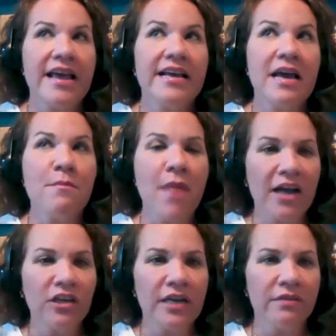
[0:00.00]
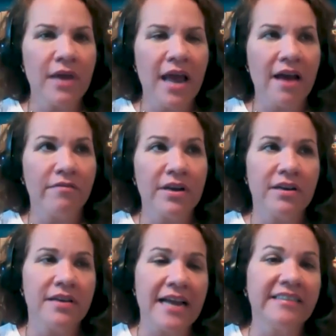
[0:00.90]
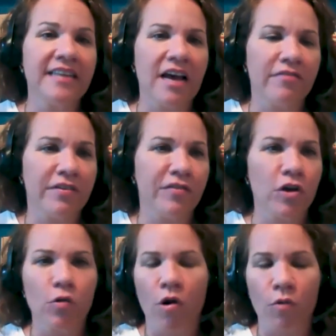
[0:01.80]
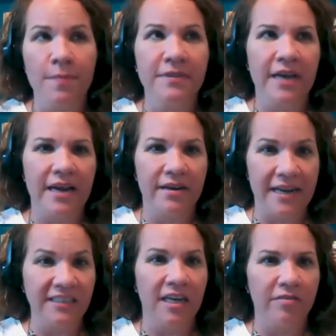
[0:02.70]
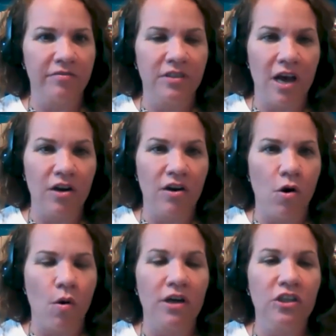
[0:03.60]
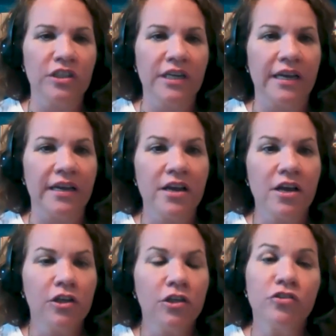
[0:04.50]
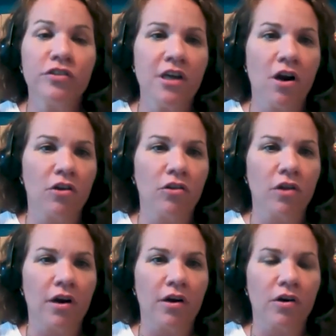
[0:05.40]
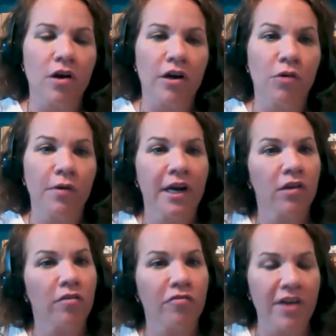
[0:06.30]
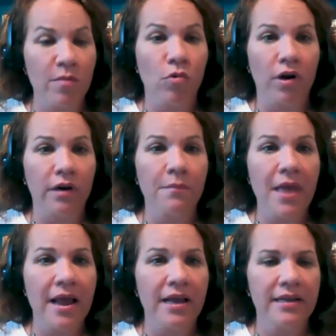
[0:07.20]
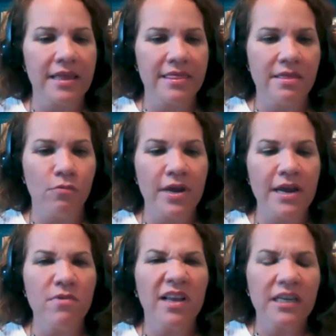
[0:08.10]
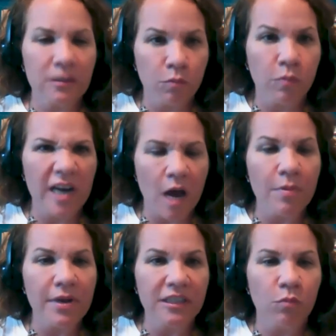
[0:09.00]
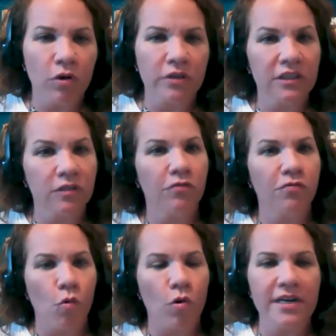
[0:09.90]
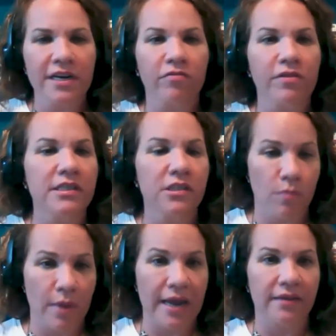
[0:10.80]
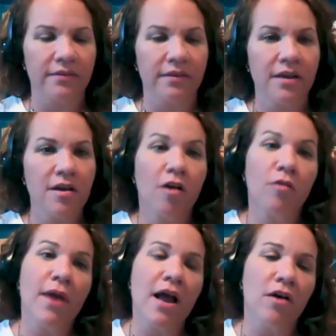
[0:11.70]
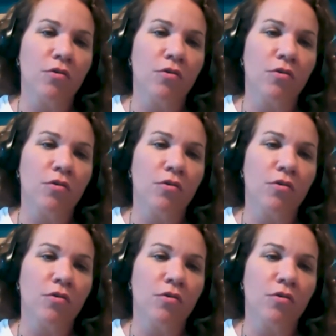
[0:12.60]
Imagine, and we have in NASEF, and if you go to our website, nasef dot org, you'll see our, our, our curricular framework. And we really split up esports into four different domains around